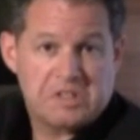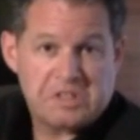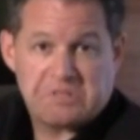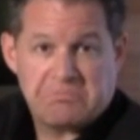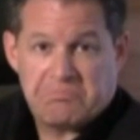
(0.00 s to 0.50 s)
It's
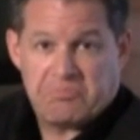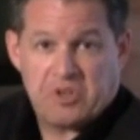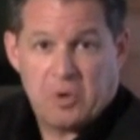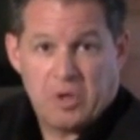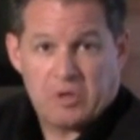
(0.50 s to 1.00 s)
just
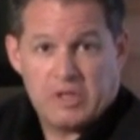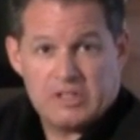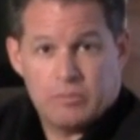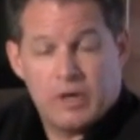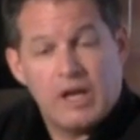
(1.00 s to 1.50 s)
for no other
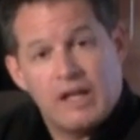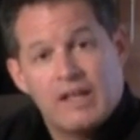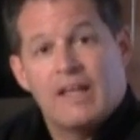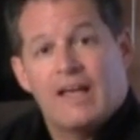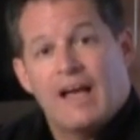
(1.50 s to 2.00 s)
reason. But